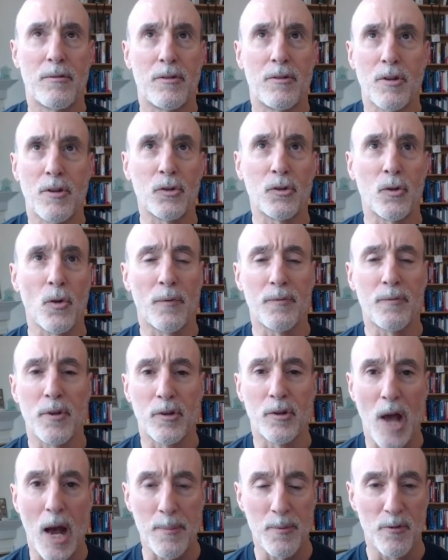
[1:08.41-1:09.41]
Just off the
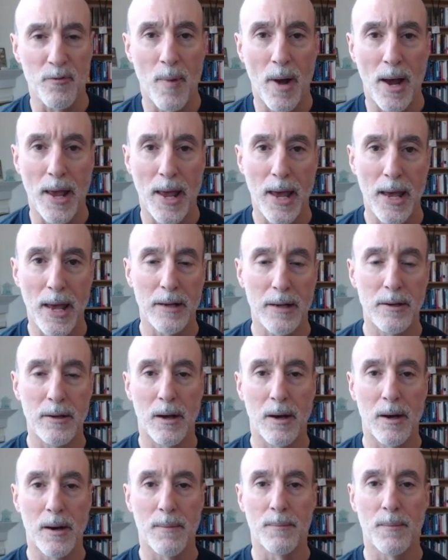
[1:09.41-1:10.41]
top of my head,
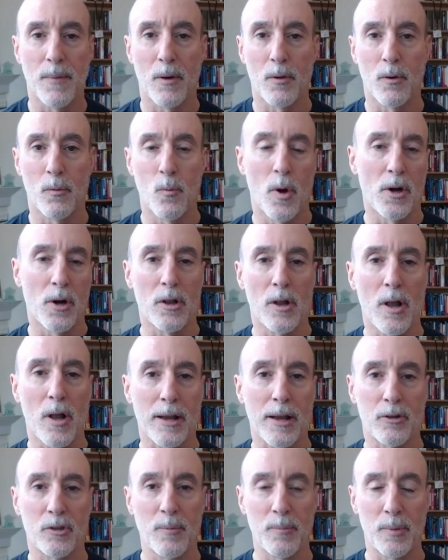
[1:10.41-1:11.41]
one
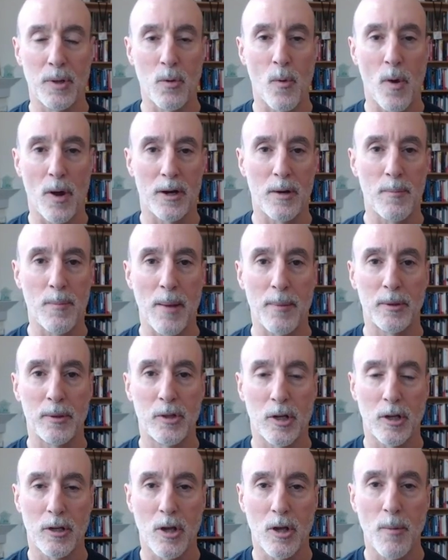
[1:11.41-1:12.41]
client simply wanted to be able
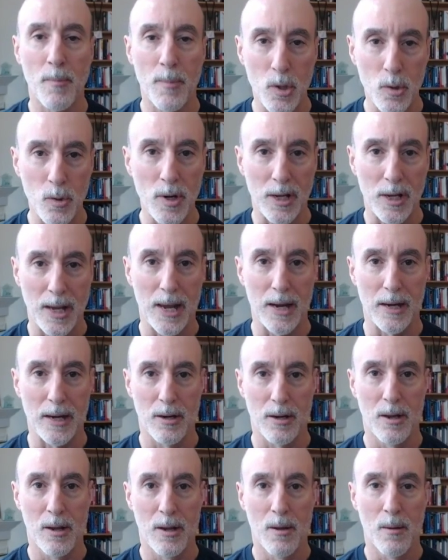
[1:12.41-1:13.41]
to
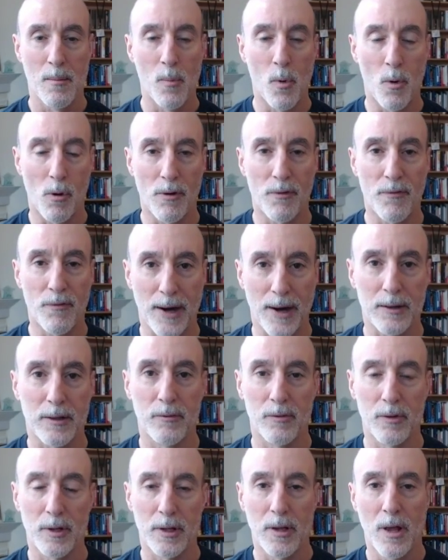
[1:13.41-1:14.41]
communicate more
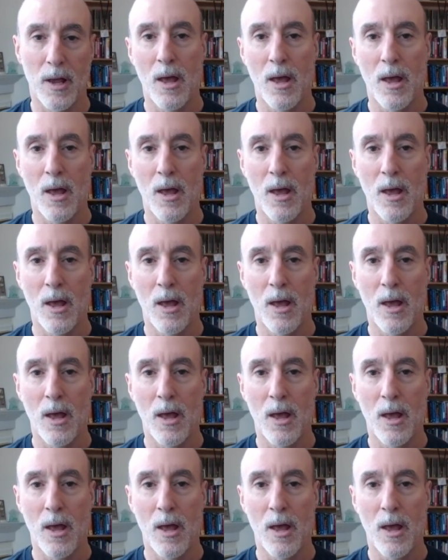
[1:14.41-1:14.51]
effectively.